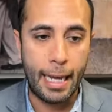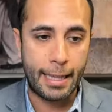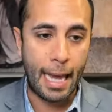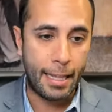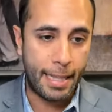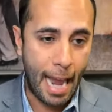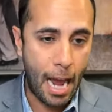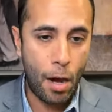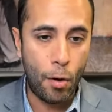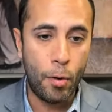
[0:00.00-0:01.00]
Like that
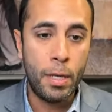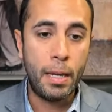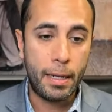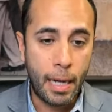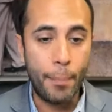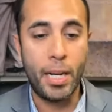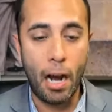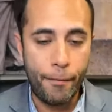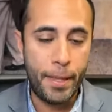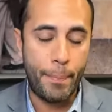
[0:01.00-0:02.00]
now coming
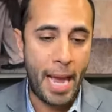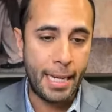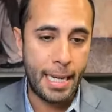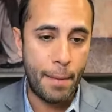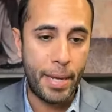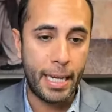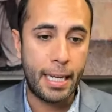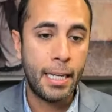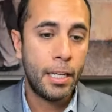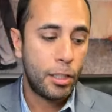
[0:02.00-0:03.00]
off of the
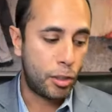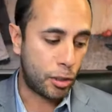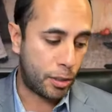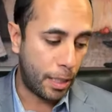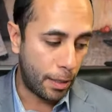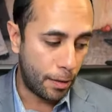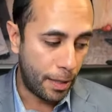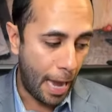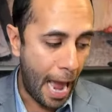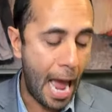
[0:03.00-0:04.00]
pandemic, just the
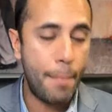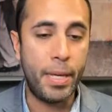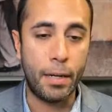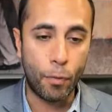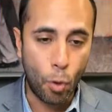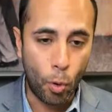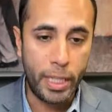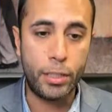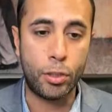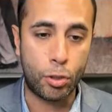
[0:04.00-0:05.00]
the habit of
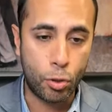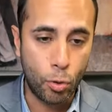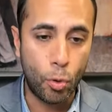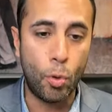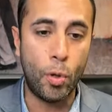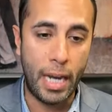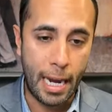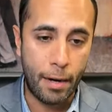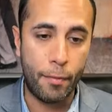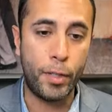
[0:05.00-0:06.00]
going to school
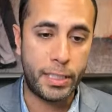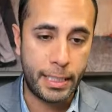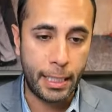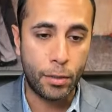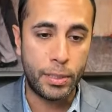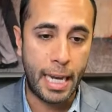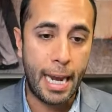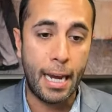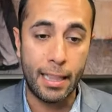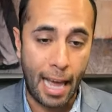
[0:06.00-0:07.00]
every single
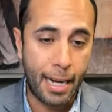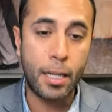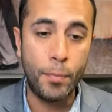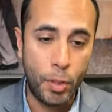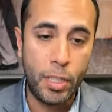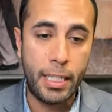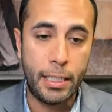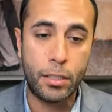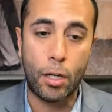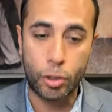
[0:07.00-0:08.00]
day a lot of
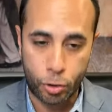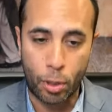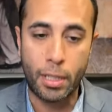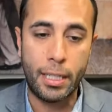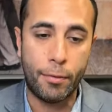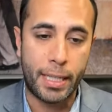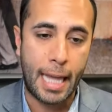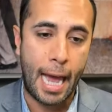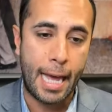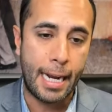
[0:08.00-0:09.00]
communities are struggling with
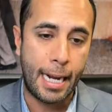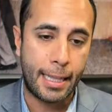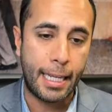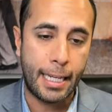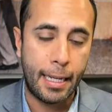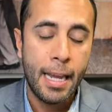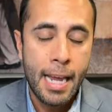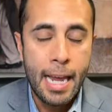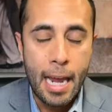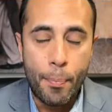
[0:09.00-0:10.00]
that and i think it
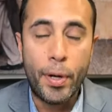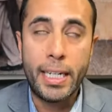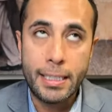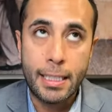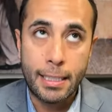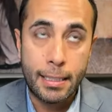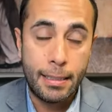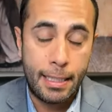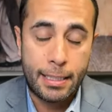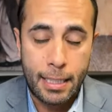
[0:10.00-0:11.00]
it brings us
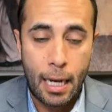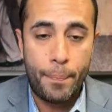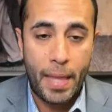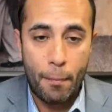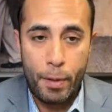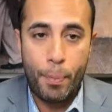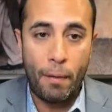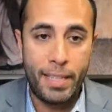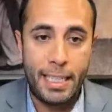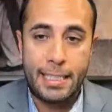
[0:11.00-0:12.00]
this up that we
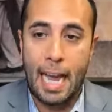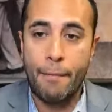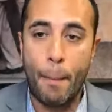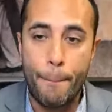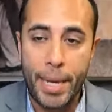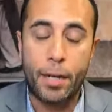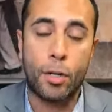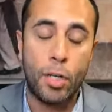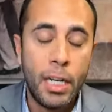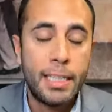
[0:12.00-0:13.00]
probably need to have a
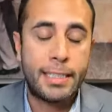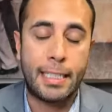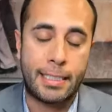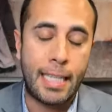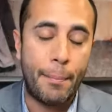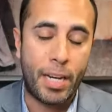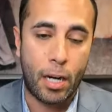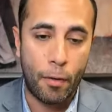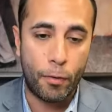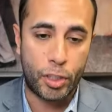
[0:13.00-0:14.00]
bigger systemic
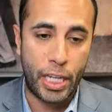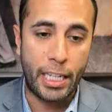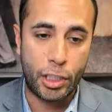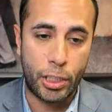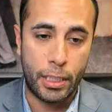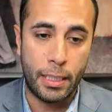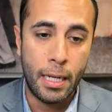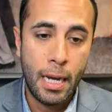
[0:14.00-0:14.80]
conversation